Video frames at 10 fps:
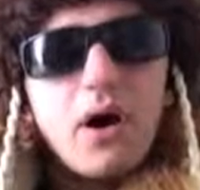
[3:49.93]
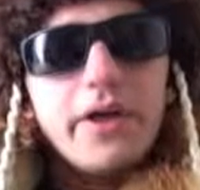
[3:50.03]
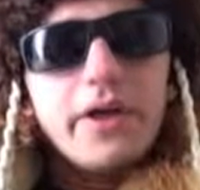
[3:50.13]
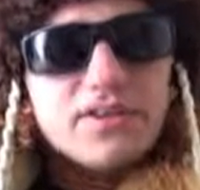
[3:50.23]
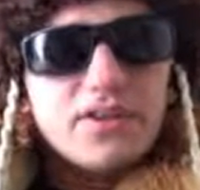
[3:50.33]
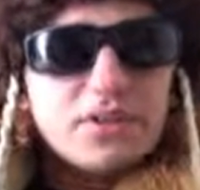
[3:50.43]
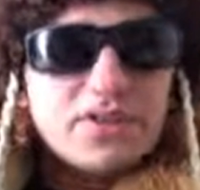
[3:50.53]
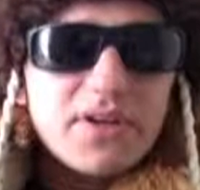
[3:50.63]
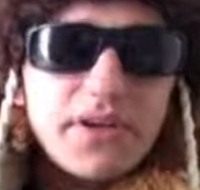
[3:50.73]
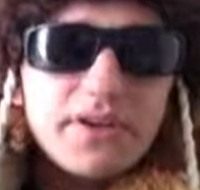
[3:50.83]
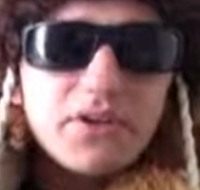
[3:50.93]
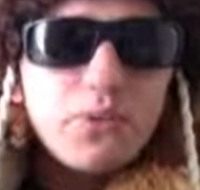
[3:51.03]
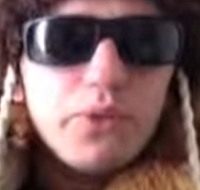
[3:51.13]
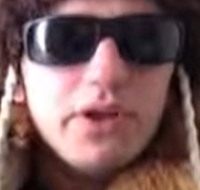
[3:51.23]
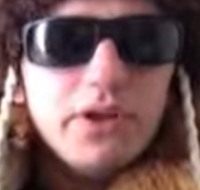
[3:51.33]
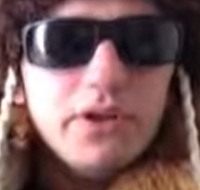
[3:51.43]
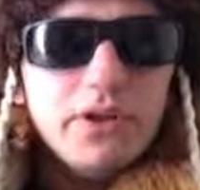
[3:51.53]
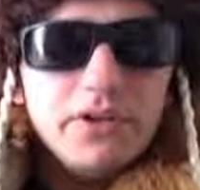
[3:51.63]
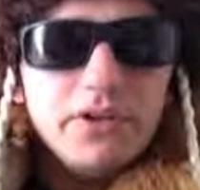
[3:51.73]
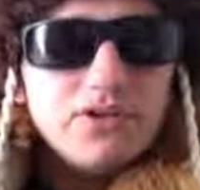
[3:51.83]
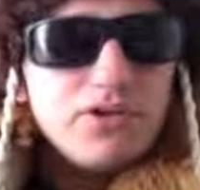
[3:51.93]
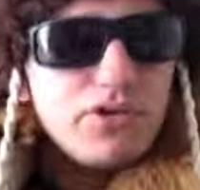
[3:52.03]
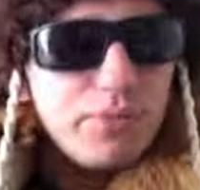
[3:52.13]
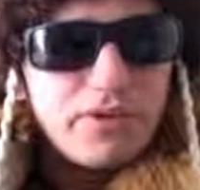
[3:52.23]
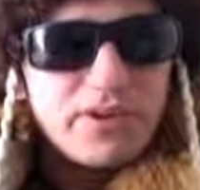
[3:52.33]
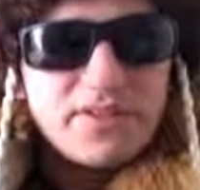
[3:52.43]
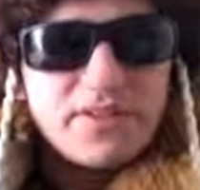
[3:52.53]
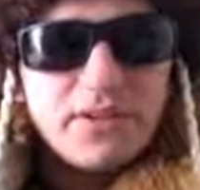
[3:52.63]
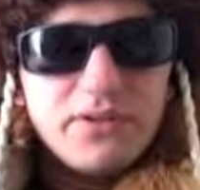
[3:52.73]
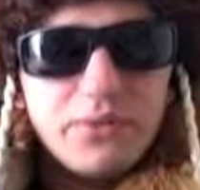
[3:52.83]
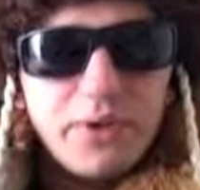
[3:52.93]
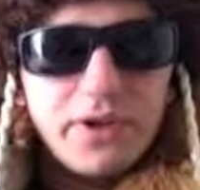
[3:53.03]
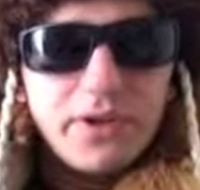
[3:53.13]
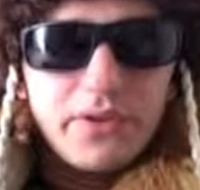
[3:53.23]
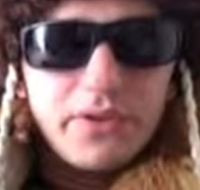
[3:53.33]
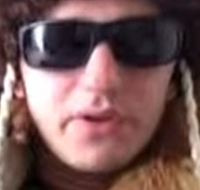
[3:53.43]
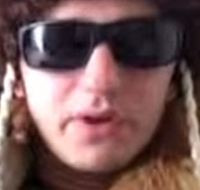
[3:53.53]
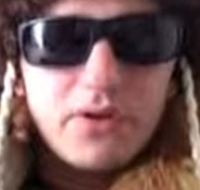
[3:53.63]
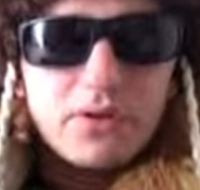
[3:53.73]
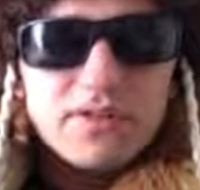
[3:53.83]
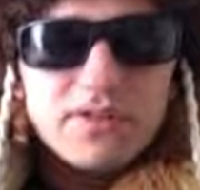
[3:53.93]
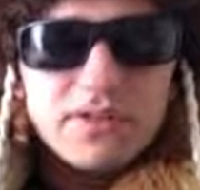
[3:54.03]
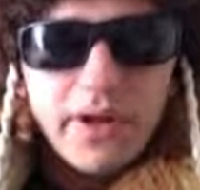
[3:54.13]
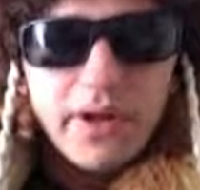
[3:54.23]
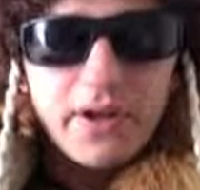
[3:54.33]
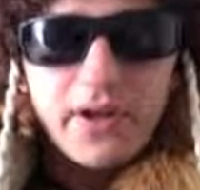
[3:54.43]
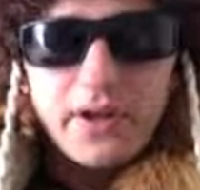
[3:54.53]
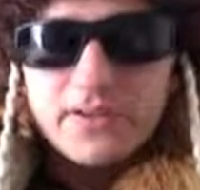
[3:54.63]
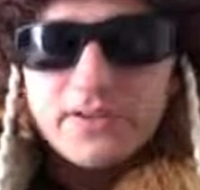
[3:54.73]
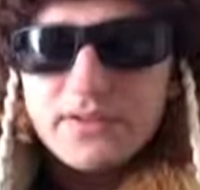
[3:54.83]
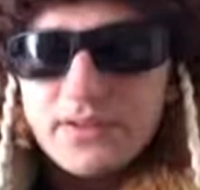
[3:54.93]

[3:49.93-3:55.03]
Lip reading: it is a good sign that we need to proceed with the call stake. And